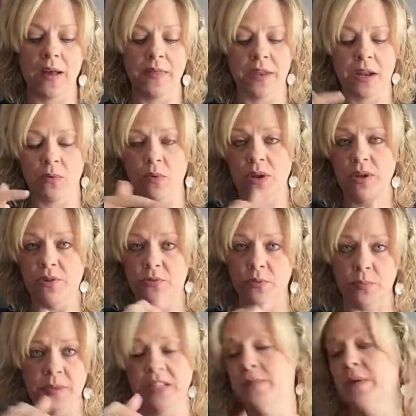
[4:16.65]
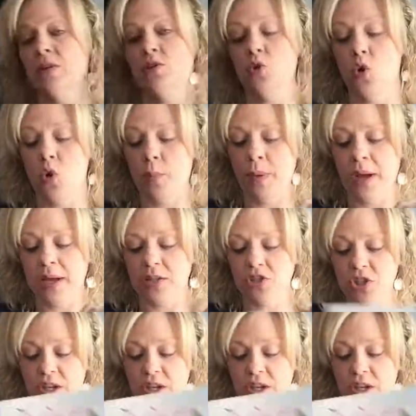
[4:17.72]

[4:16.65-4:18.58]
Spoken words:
and then I run it through my special hole punch,